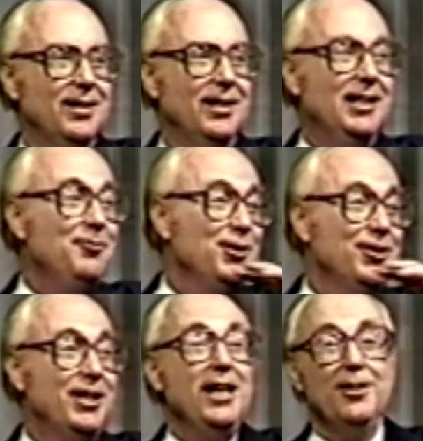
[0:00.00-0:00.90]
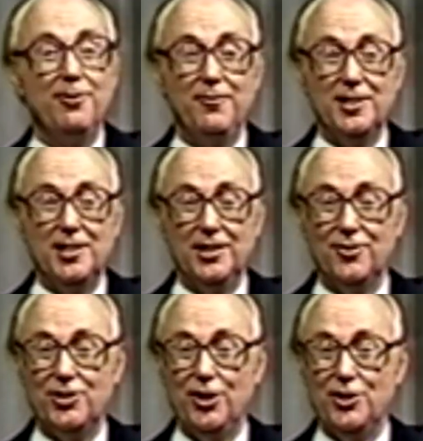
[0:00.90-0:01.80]
And then when they're done revisiting
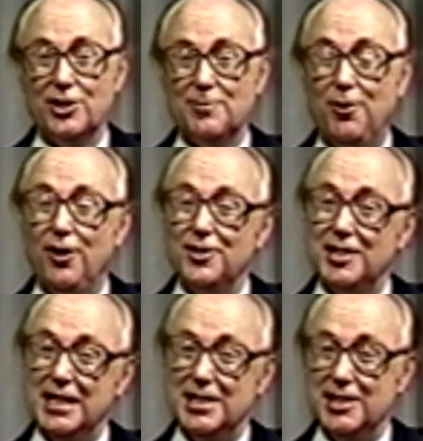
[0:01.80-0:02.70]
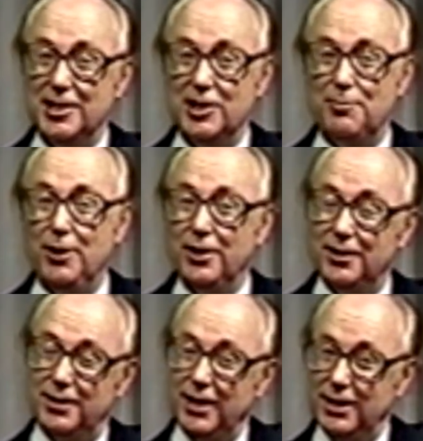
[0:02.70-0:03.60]
those churches, Paul senses in his
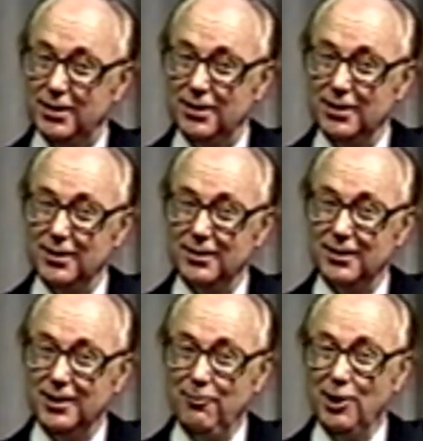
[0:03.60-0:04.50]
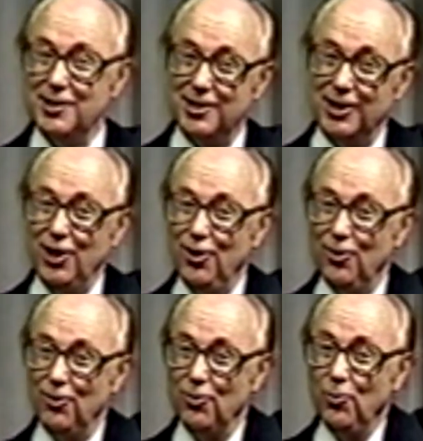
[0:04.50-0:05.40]
spirit that he wants to
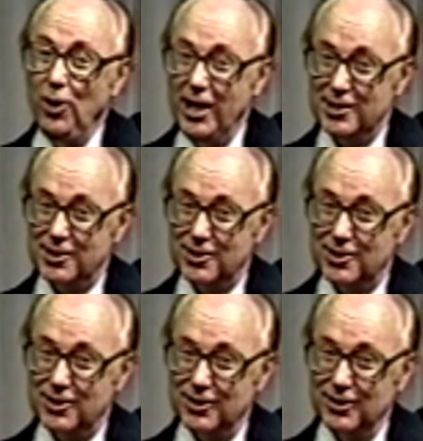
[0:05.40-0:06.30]
go west